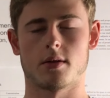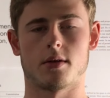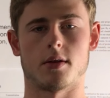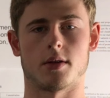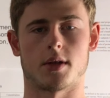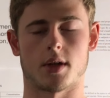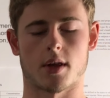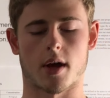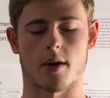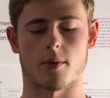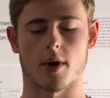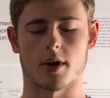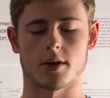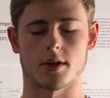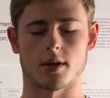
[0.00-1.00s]
to see that
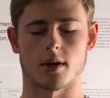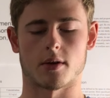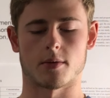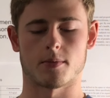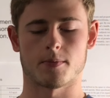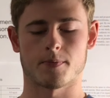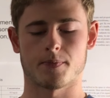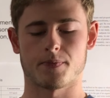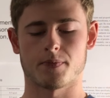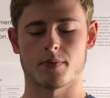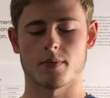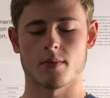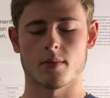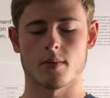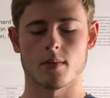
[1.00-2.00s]
ratio.
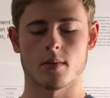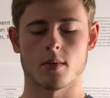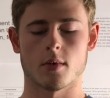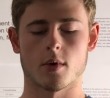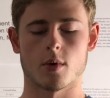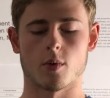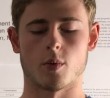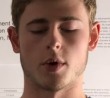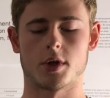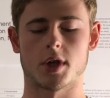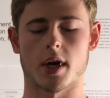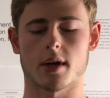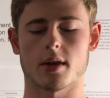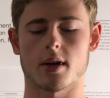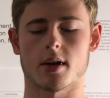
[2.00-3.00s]
We
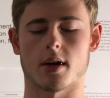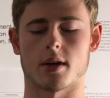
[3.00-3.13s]
checked that